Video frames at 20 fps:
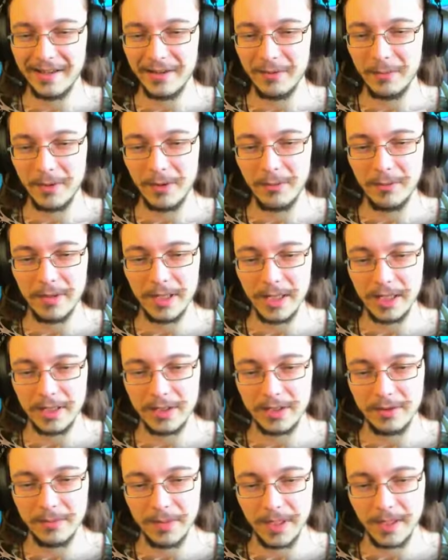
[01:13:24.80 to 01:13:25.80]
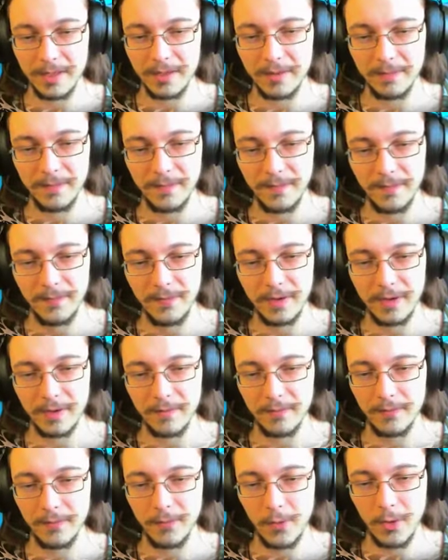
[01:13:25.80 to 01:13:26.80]
when you realize you make a
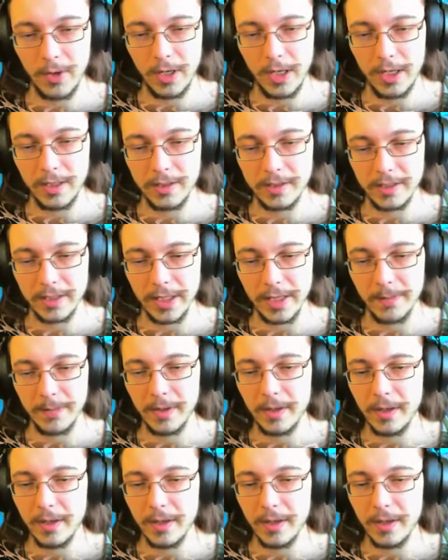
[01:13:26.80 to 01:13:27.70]
freaking Freudian slip.